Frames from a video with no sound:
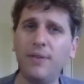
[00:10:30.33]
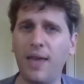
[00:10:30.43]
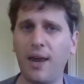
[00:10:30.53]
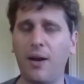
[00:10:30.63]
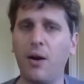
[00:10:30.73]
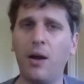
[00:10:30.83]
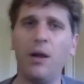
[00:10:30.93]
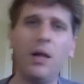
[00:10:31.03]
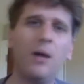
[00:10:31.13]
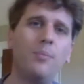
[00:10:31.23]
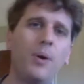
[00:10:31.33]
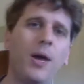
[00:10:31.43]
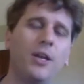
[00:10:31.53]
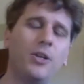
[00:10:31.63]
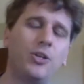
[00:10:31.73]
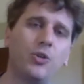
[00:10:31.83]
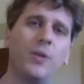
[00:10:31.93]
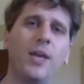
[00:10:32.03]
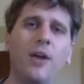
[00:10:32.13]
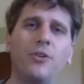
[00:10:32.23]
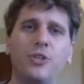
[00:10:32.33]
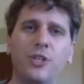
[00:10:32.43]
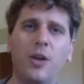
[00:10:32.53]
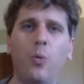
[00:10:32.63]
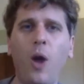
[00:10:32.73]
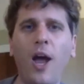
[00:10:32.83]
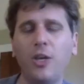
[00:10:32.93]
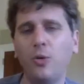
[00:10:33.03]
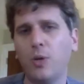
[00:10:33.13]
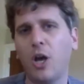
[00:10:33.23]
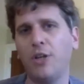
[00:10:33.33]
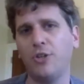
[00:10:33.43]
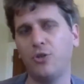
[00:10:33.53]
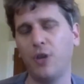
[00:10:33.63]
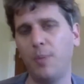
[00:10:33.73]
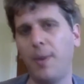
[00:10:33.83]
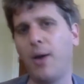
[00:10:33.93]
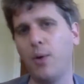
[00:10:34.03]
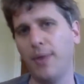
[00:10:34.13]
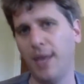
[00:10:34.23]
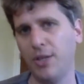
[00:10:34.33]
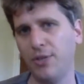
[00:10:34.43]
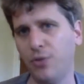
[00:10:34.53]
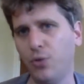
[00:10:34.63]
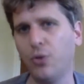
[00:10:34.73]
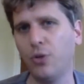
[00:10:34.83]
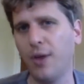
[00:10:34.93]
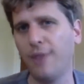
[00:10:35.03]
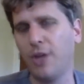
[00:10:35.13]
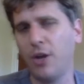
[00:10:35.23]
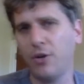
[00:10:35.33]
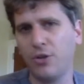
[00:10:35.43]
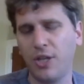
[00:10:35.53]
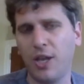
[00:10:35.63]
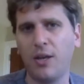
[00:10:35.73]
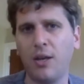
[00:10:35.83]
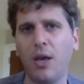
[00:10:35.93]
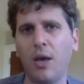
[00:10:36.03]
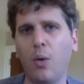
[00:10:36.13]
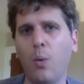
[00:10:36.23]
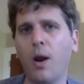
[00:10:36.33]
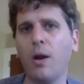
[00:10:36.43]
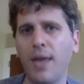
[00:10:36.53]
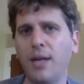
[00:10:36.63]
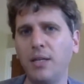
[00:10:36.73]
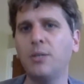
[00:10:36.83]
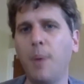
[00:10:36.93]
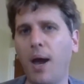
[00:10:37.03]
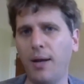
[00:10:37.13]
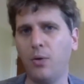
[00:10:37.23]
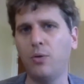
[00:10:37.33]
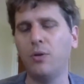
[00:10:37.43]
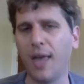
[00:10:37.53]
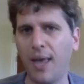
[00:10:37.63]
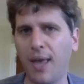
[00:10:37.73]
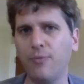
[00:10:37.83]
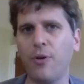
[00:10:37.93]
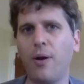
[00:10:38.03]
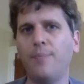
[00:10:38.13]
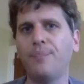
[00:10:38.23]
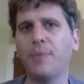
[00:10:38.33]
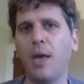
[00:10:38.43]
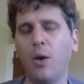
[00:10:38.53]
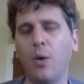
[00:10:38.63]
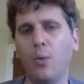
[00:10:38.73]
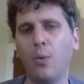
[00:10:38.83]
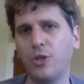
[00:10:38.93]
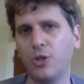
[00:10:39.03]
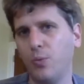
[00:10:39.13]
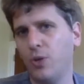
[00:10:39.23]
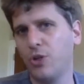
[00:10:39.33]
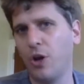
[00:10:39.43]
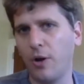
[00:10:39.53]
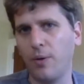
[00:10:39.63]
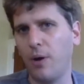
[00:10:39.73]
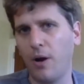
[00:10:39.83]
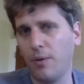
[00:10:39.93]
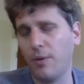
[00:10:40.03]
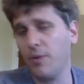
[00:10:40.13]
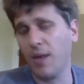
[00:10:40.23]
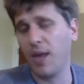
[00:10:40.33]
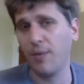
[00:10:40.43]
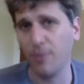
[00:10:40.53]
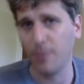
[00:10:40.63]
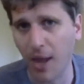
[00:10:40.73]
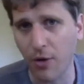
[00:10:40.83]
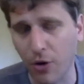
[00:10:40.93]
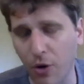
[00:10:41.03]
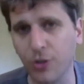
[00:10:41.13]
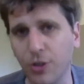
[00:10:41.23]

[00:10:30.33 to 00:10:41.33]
that era, but to really understand why you would concentrate power in the hands of Google, you have to understand where the ideas behind Google came from, which which are, are, you know, they came from the counterculture.